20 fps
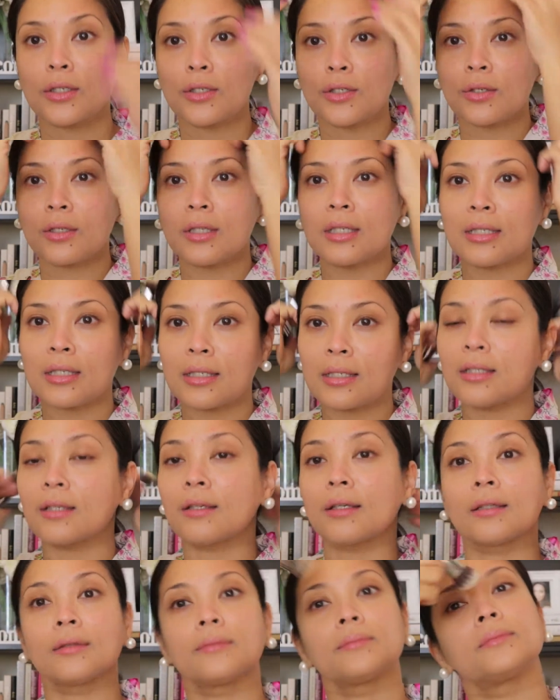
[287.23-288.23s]
So this is
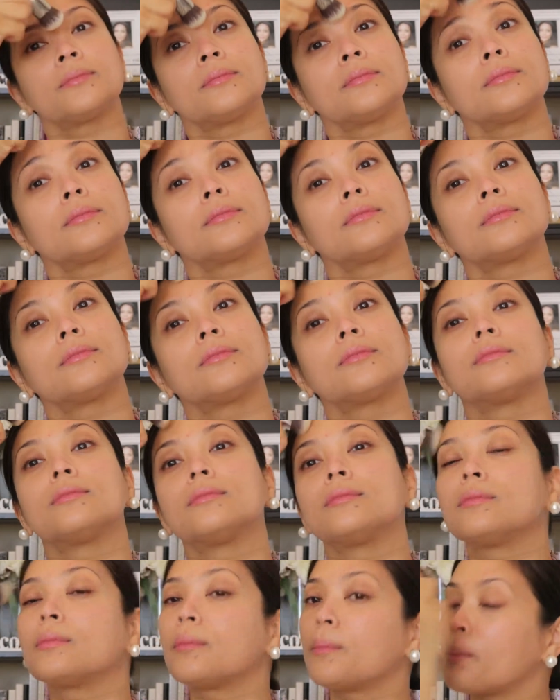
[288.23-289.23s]
the
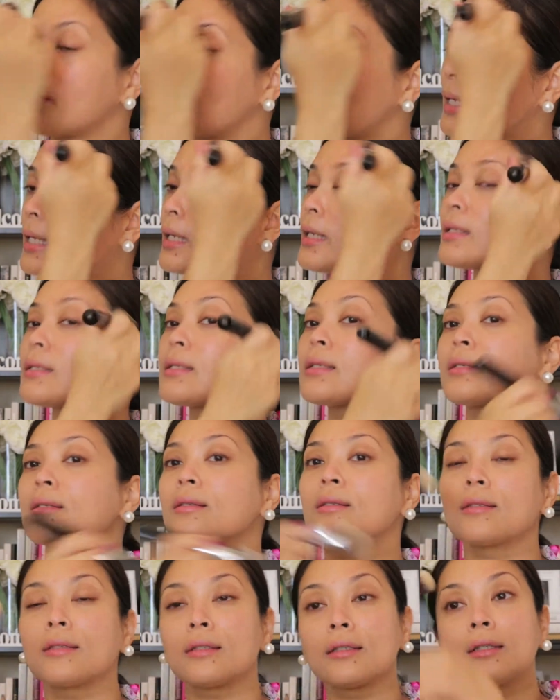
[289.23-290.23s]

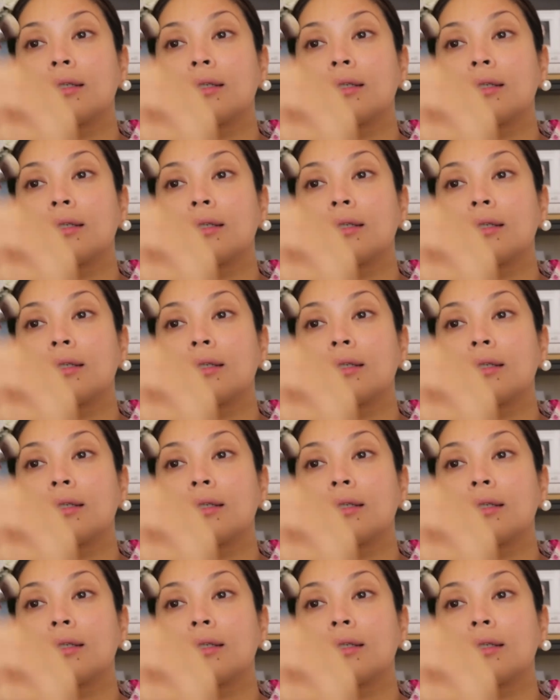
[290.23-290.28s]
base.